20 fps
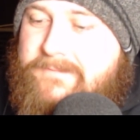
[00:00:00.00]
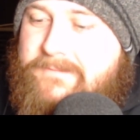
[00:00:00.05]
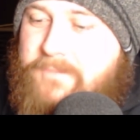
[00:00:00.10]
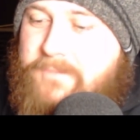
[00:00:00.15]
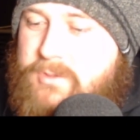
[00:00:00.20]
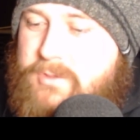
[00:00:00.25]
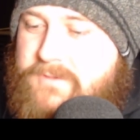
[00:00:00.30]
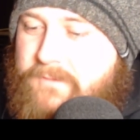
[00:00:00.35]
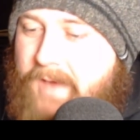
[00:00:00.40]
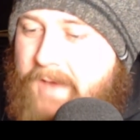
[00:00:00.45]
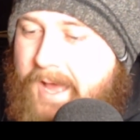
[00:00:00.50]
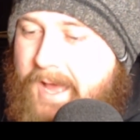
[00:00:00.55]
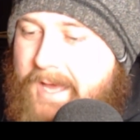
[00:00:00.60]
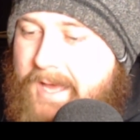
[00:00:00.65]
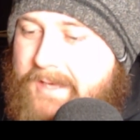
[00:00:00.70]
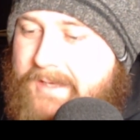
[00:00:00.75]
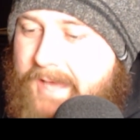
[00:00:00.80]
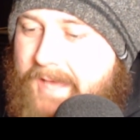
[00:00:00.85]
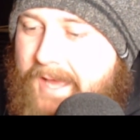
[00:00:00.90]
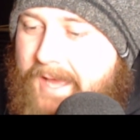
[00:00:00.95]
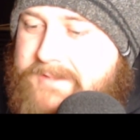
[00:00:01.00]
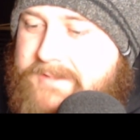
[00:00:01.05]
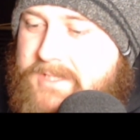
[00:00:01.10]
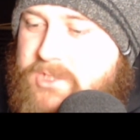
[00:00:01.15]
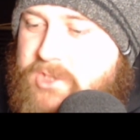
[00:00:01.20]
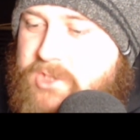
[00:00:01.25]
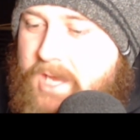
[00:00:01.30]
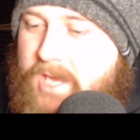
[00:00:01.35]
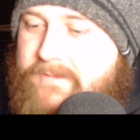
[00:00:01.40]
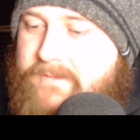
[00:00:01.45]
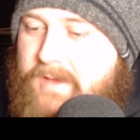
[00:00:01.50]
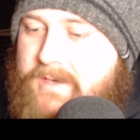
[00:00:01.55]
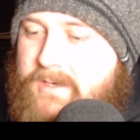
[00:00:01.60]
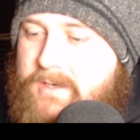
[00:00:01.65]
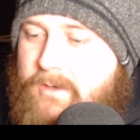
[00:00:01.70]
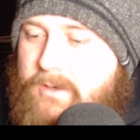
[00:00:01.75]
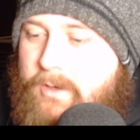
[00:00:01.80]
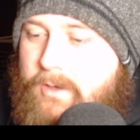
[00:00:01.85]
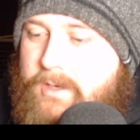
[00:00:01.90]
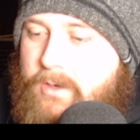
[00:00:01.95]
False flag, anti-J
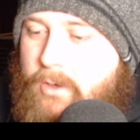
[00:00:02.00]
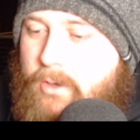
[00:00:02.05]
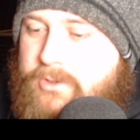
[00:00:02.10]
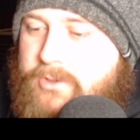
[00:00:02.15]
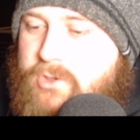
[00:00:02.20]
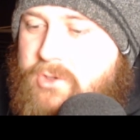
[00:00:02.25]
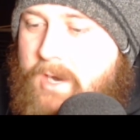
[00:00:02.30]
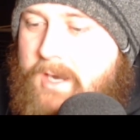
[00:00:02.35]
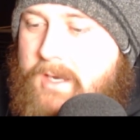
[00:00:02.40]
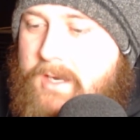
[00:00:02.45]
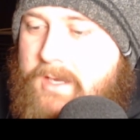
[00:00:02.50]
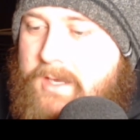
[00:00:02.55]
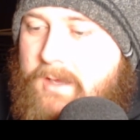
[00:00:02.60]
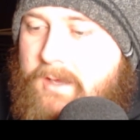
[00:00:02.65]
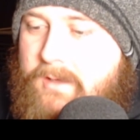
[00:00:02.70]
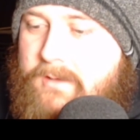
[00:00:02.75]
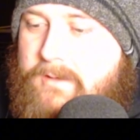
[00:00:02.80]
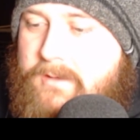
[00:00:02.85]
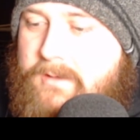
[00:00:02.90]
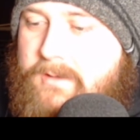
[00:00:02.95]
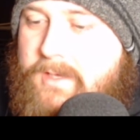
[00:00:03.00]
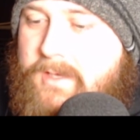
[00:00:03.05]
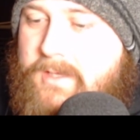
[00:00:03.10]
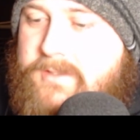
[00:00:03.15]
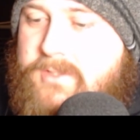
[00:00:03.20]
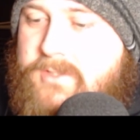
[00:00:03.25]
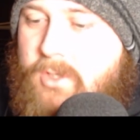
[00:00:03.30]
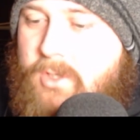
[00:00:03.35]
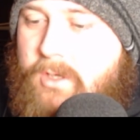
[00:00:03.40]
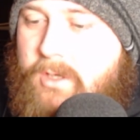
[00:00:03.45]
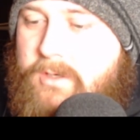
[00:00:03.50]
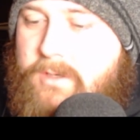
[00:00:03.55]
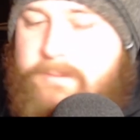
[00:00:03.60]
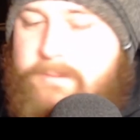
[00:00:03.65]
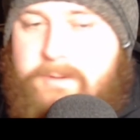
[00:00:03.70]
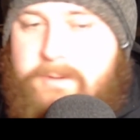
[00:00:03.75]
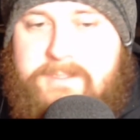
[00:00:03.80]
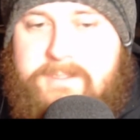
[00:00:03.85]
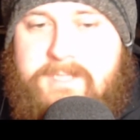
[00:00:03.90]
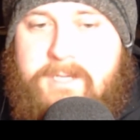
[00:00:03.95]
event in Australia. It's on the
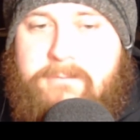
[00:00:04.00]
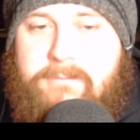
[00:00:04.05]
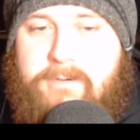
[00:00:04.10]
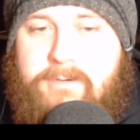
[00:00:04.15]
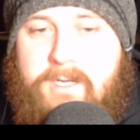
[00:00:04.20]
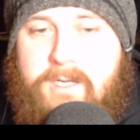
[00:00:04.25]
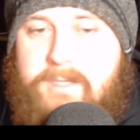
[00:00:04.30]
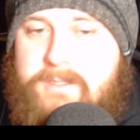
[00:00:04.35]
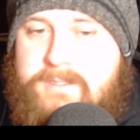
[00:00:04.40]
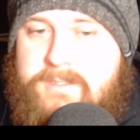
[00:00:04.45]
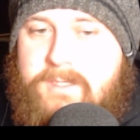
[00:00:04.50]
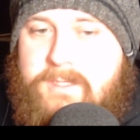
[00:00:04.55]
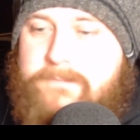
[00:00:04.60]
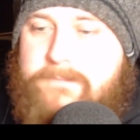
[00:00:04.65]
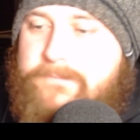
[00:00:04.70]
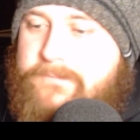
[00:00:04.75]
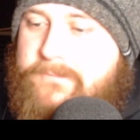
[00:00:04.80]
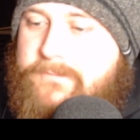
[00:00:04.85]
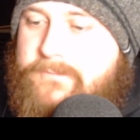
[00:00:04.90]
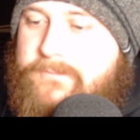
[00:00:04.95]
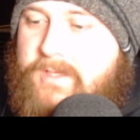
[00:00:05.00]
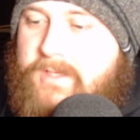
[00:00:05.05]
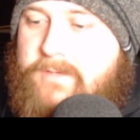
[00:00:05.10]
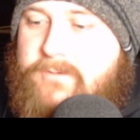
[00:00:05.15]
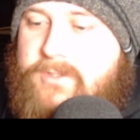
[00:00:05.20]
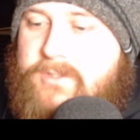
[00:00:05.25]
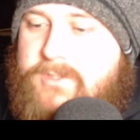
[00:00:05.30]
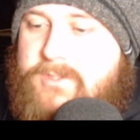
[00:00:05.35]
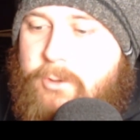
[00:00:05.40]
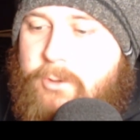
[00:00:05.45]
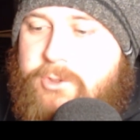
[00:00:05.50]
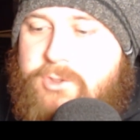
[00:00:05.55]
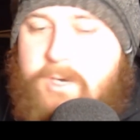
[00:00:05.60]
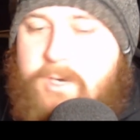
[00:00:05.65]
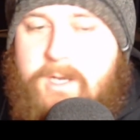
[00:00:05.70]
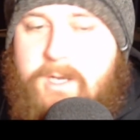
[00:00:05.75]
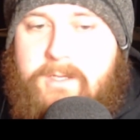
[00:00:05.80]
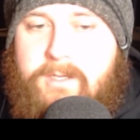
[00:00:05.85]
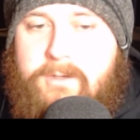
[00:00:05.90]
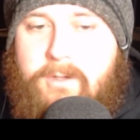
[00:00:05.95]
BBC, really, is it? Thank you for the $2
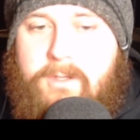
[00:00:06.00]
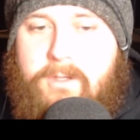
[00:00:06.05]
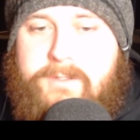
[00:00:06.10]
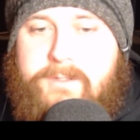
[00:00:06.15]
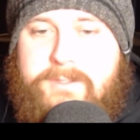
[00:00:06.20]
Australian.